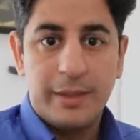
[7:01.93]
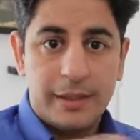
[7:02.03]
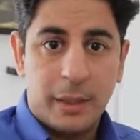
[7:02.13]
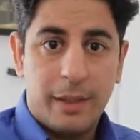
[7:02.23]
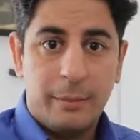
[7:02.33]

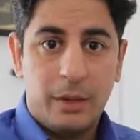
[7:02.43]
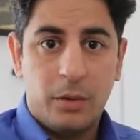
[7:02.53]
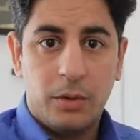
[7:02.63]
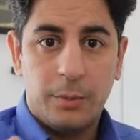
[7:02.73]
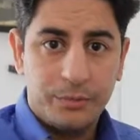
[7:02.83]
please comment
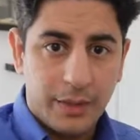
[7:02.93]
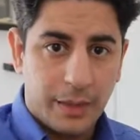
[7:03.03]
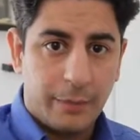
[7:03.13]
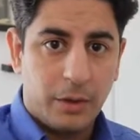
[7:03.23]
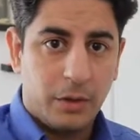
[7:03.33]
below.
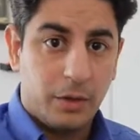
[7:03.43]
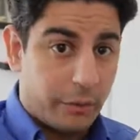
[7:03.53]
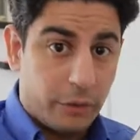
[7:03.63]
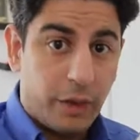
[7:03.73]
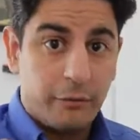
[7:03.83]
Let me know.
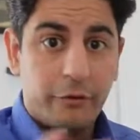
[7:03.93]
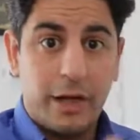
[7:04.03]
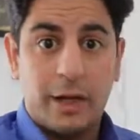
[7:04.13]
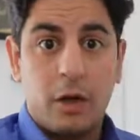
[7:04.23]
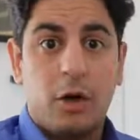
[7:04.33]
If you have
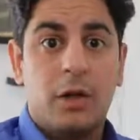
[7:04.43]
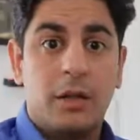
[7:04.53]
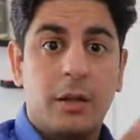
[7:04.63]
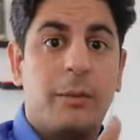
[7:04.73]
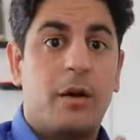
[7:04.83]
triangle on
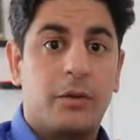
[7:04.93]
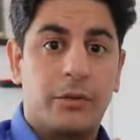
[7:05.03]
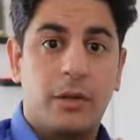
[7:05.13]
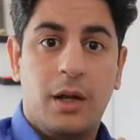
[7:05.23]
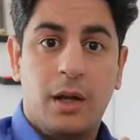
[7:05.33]
other
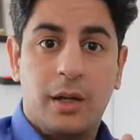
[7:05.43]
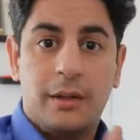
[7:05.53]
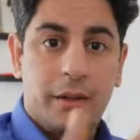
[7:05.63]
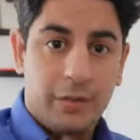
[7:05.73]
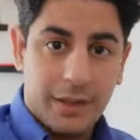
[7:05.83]
mounts,
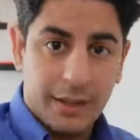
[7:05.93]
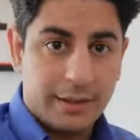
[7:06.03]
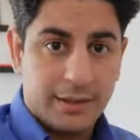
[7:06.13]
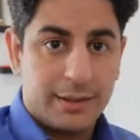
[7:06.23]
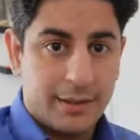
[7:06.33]
then we can
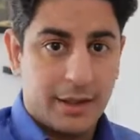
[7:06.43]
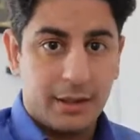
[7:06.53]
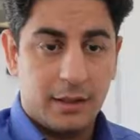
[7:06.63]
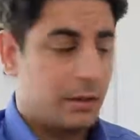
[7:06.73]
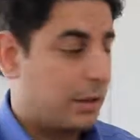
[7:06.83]
discuss that
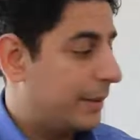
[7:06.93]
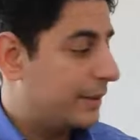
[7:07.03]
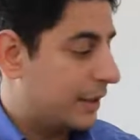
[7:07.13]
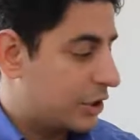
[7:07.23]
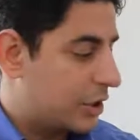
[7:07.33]
in the
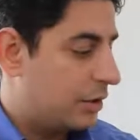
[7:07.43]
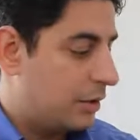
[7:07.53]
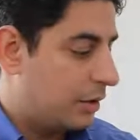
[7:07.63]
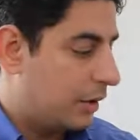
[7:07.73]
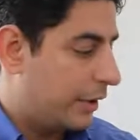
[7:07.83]
comment
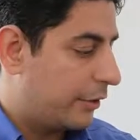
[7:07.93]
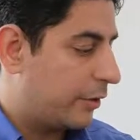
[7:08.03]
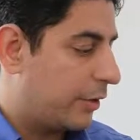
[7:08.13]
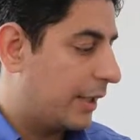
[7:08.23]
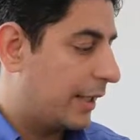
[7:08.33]
section
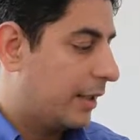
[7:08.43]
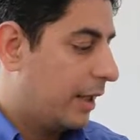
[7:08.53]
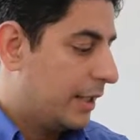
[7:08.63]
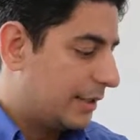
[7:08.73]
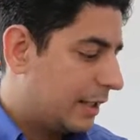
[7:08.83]
later on. Like
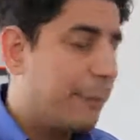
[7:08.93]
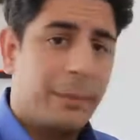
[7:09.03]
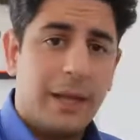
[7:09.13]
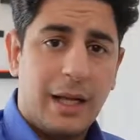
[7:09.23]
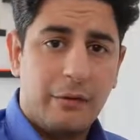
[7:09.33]
some
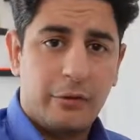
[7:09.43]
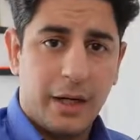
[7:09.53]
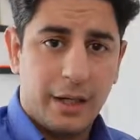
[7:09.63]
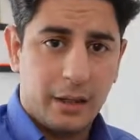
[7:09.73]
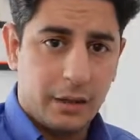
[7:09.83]
people have
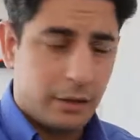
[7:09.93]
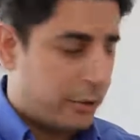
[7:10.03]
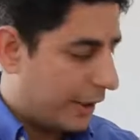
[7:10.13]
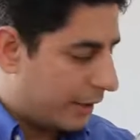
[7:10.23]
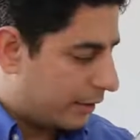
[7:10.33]

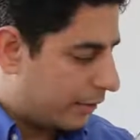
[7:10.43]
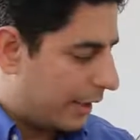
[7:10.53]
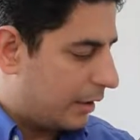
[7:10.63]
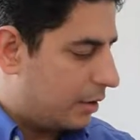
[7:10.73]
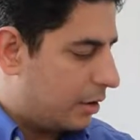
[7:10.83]

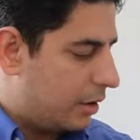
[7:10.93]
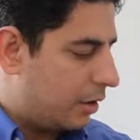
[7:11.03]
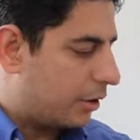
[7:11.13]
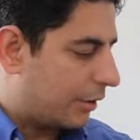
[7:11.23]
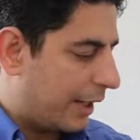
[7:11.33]
triangle
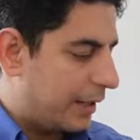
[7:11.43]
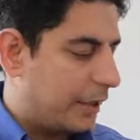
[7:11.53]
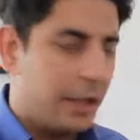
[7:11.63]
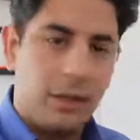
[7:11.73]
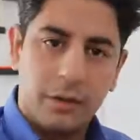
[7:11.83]
or
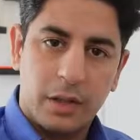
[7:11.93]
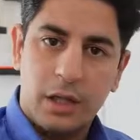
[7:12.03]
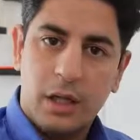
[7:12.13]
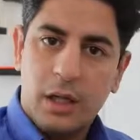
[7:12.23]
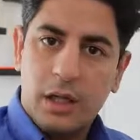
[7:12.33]
trident
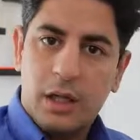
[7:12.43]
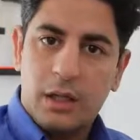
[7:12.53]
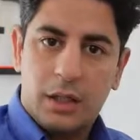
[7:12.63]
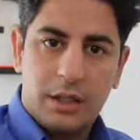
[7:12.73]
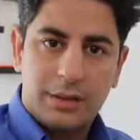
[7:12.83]
here,
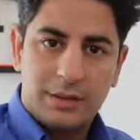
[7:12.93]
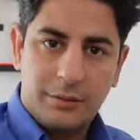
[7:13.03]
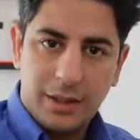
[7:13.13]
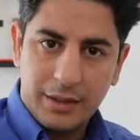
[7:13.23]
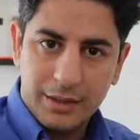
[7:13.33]

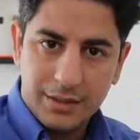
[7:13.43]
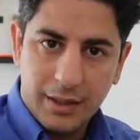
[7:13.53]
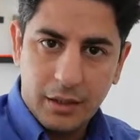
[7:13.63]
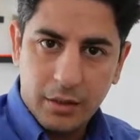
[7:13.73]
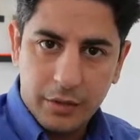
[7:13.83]
somewhere in the
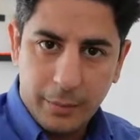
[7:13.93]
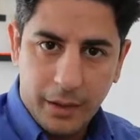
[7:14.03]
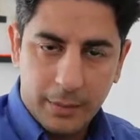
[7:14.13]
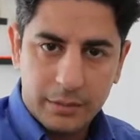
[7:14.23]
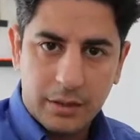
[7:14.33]
center of the
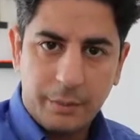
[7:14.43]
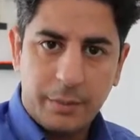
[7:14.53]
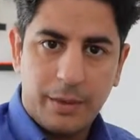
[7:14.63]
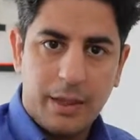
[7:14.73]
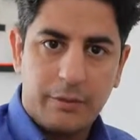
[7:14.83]
palm. Some
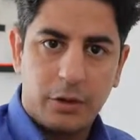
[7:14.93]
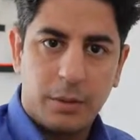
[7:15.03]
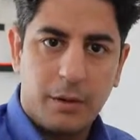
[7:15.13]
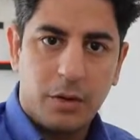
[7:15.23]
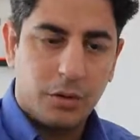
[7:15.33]
people have on
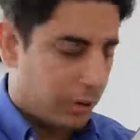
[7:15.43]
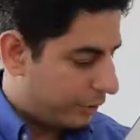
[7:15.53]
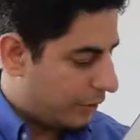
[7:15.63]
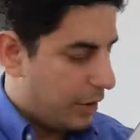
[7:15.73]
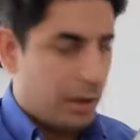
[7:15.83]
the mount
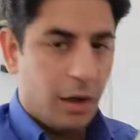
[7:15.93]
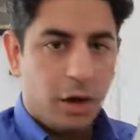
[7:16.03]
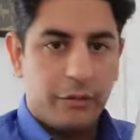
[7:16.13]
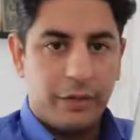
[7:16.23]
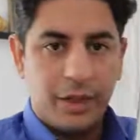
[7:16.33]

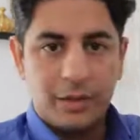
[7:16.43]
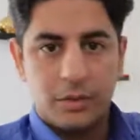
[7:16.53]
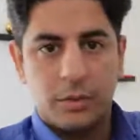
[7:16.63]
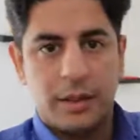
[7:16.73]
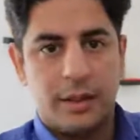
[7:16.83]
of
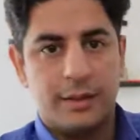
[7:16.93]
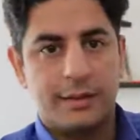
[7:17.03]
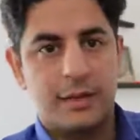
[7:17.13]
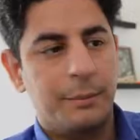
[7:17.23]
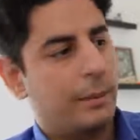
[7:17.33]
Venus over here.
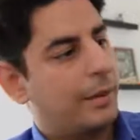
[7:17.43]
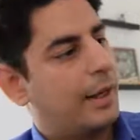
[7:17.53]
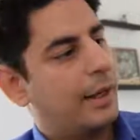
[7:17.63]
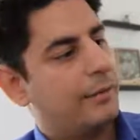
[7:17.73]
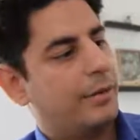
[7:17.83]
Some people
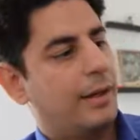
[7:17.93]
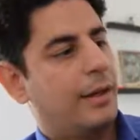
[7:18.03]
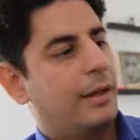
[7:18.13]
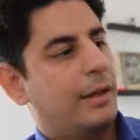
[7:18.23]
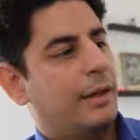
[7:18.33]
have
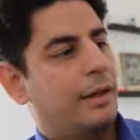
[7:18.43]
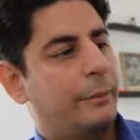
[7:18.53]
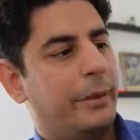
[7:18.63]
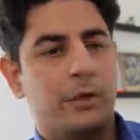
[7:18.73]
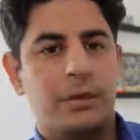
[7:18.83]

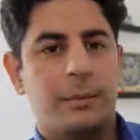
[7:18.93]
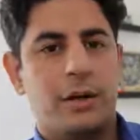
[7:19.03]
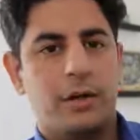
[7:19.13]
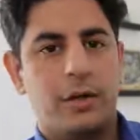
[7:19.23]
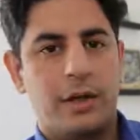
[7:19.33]
below the
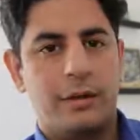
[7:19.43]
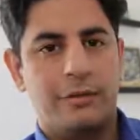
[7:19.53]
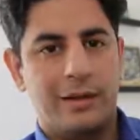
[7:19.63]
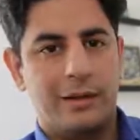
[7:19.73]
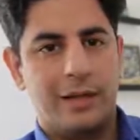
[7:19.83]
Mercury
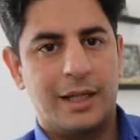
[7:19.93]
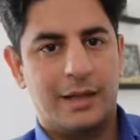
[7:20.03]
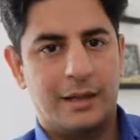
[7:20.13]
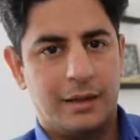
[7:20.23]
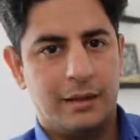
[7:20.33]
finger, like
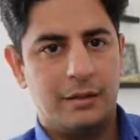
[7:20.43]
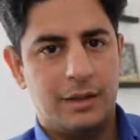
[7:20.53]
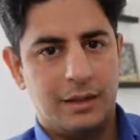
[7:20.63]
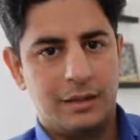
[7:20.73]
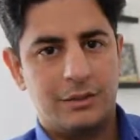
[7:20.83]
near
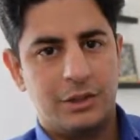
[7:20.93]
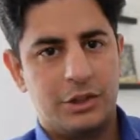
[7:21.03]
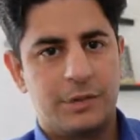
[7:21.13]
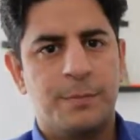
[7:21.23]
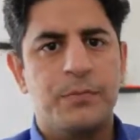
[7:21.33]
in this
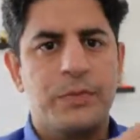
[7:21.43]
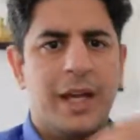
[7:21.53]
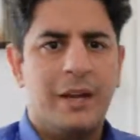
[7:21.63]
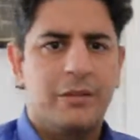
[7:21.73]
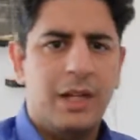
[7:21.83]
region.
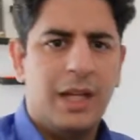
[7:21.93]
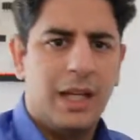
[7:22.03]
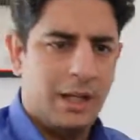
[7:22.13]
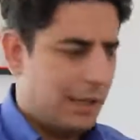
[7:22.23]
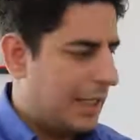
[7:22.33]

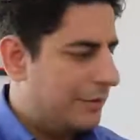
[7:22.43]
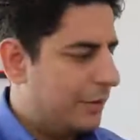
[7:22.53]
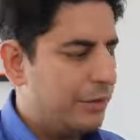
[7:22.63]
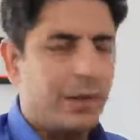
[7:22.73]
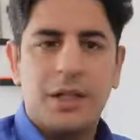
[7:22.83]
Every
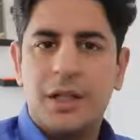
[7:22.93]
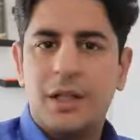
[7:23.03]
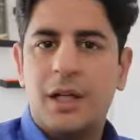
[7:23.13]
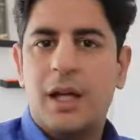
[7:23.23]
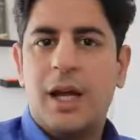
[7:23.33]

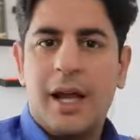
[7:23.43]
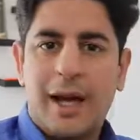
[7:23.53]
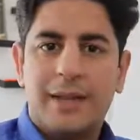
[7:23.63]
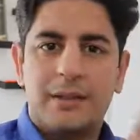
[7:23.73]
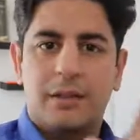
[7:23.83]
finger
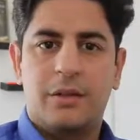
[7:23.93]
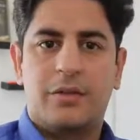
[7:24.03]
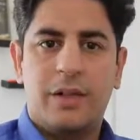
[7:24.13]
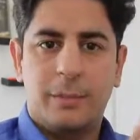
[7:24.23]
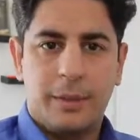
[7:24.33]
has a
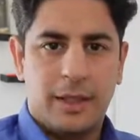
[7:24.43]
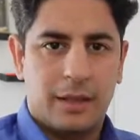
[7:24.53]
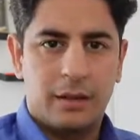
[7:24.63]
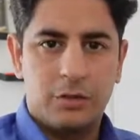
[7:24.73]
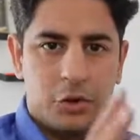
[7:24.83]
different
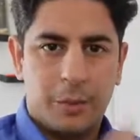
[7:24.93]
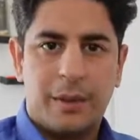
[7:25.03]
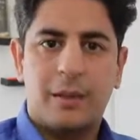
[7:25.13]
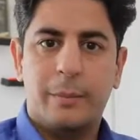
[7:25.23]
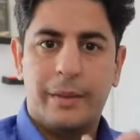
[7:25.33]
meaning.
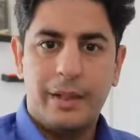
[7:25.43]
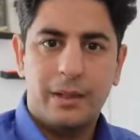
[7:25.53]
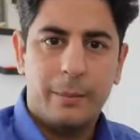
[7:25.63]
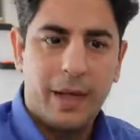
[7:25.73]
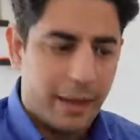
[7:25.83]
Jupiter
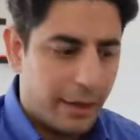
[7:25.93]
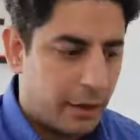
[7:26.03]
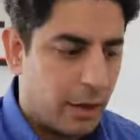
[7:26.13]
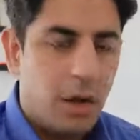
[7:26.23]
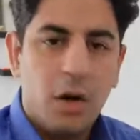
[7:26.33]
being the
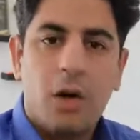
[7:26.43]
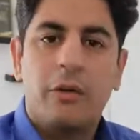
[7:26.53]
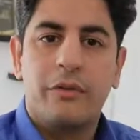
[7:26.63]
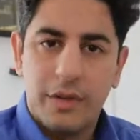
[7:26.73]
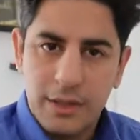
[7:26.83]
planet
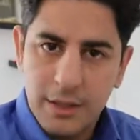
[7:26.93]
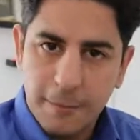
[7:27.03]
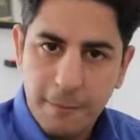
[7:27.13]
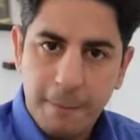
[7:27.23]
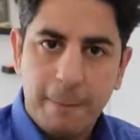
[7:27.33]
of
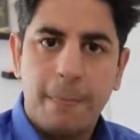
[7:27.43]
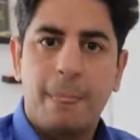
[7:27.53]
wisdom,